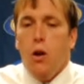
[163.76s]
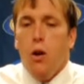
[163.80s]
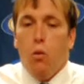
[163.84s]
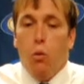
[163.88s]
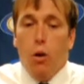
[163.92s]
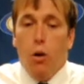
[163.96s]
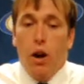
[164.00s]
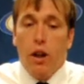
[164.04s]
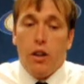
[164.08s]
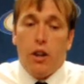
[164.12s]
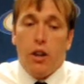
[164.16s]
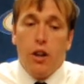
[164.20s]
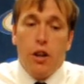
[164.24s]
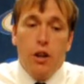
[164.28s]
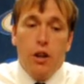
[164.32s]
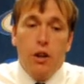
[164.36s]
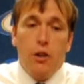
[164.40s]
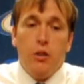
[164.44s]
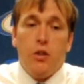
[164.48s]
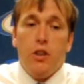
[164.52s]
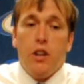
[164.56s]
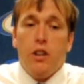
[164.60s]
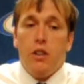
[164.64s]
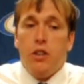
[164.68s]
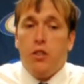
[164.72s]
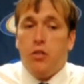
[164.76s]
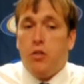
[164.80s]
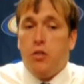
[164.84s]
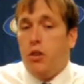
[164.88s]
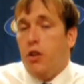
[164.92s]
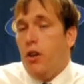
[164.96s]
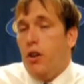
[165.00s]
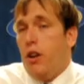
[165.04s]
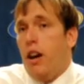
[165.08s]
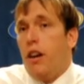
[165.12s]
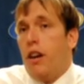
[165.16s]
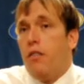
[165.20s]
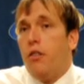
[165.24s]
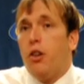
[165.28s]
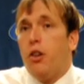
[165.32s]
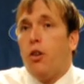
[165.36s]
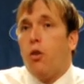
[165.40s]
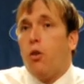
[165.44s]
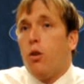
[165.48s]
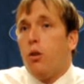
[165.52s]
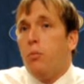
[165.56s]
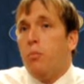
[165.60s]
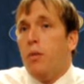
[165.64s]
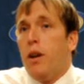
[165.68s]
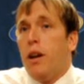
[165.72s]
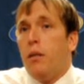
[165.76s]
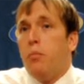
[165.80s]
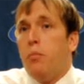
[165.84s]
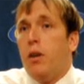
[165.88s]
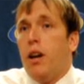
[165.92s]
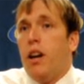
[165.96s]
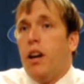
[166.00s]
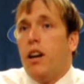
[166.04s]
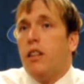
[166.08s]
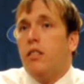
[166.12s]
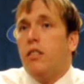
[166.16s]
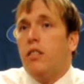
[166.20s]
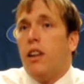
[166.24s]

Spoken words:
Well, the good news is you have your quarterback back.